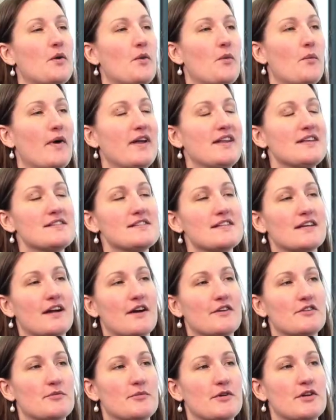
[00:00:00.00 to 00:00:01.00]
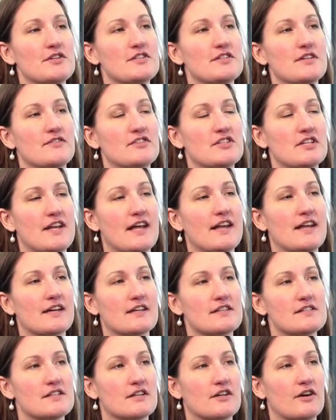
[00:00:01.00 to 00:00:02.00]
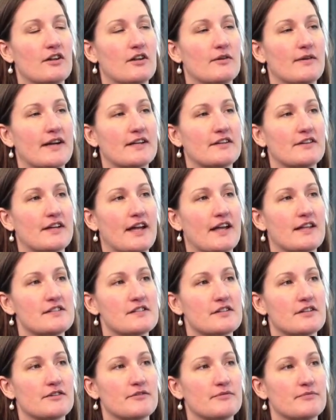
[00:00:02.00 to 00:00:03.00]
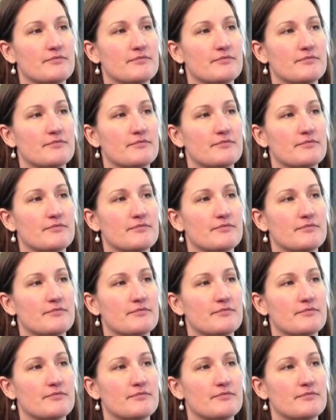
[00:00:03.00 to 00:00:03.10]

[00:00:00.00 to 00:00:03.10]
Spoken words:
What is the contribution of genetics to colorectal cancer?